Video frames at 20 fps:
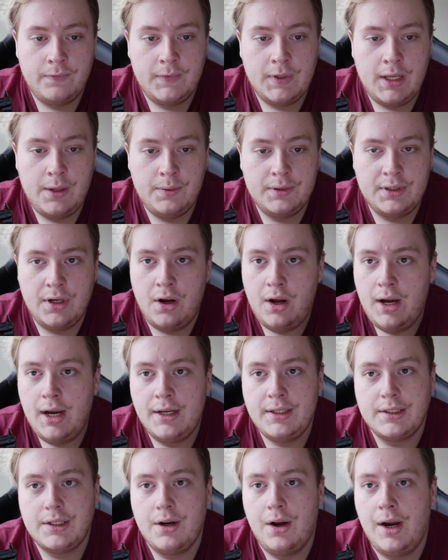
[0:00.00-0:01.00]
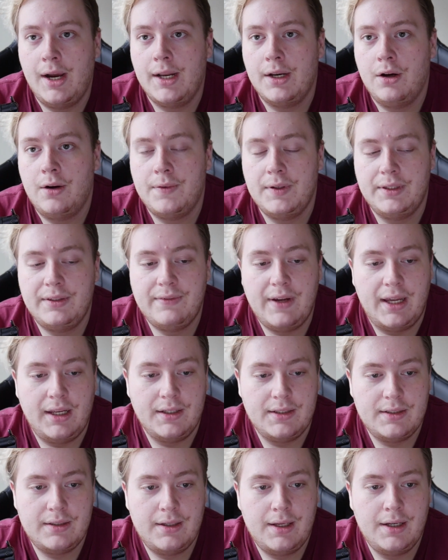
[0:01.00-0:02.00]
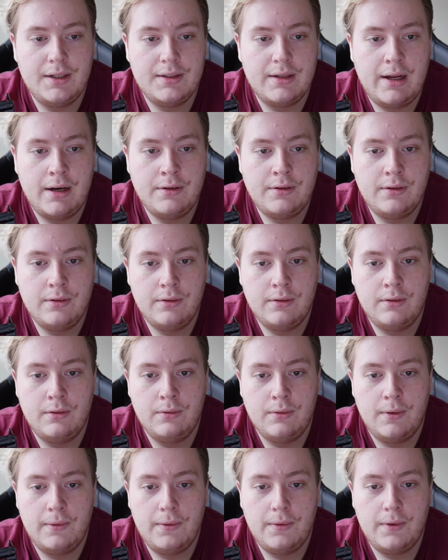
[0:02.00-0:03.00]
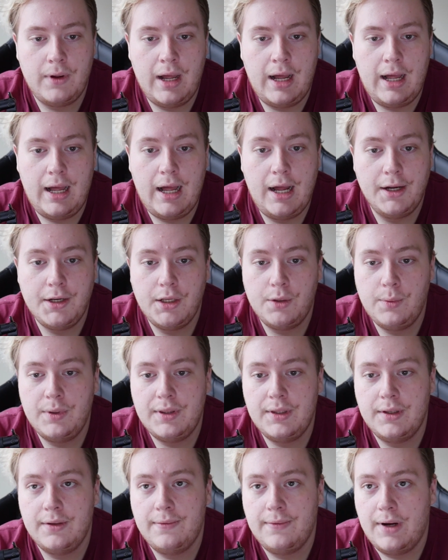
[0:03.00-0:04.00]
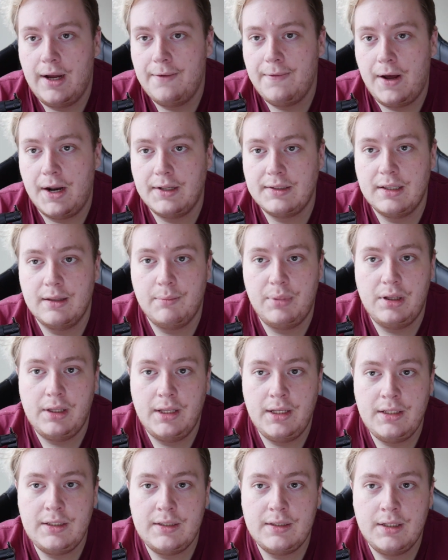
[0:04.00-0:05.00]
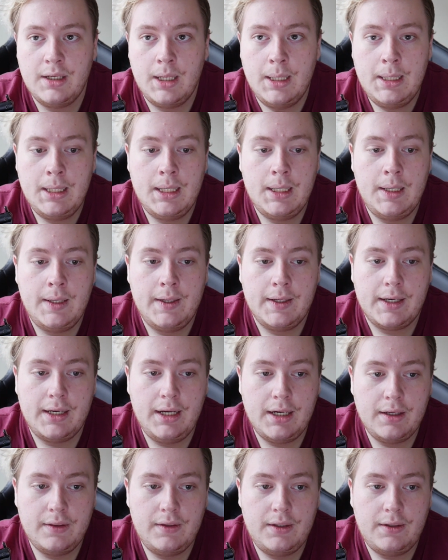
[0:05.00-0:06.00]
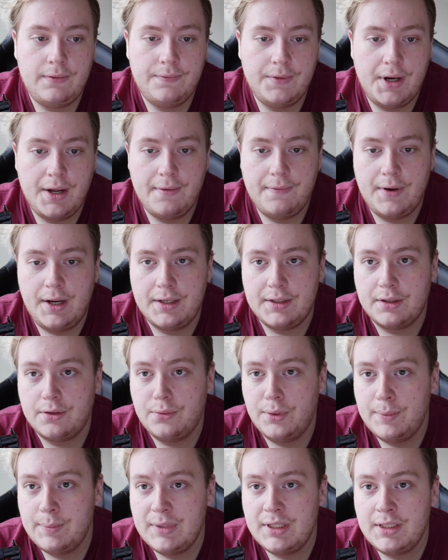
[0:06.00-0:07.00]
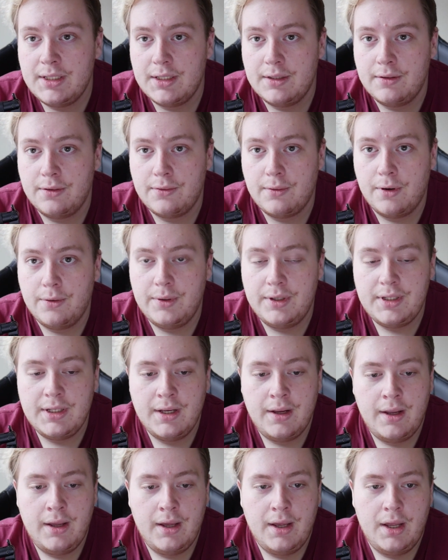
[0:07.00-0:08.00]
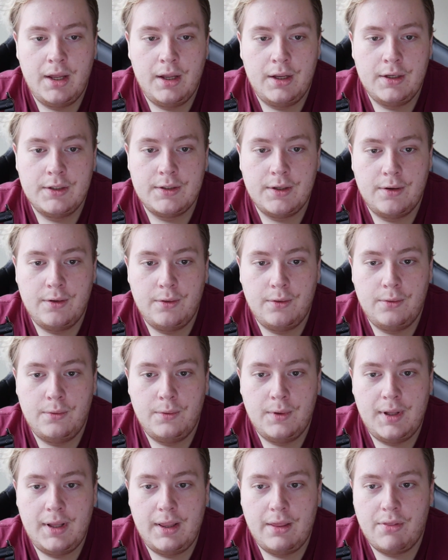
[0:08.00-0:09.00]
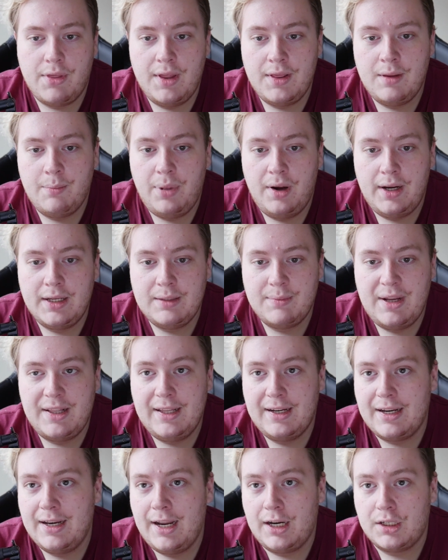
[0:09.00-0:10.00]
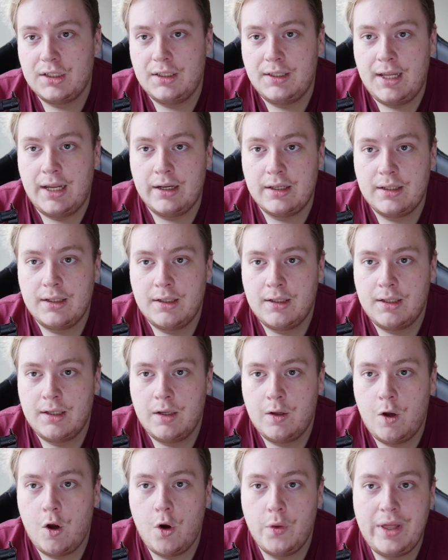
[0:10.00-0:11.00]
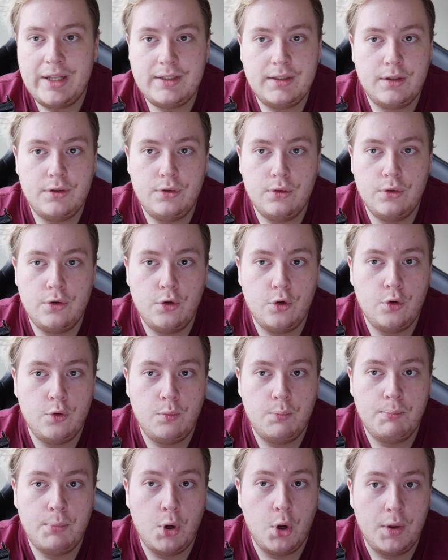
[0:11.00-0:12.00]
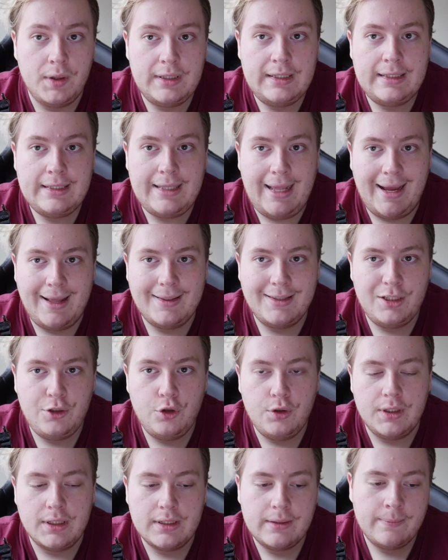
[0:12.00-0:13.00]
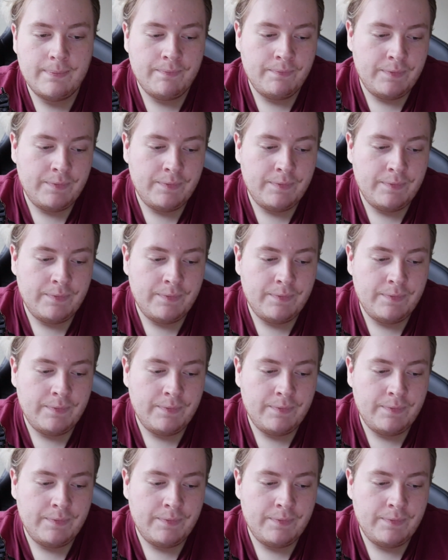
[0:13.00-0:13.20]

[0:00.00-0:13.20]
He was high as a kite off his face. He decided to argue with the firefighters and the police, kick the firefighters' equipment and throw it. So then the police made the connection that, oh, that's the dude who burnt down the unit.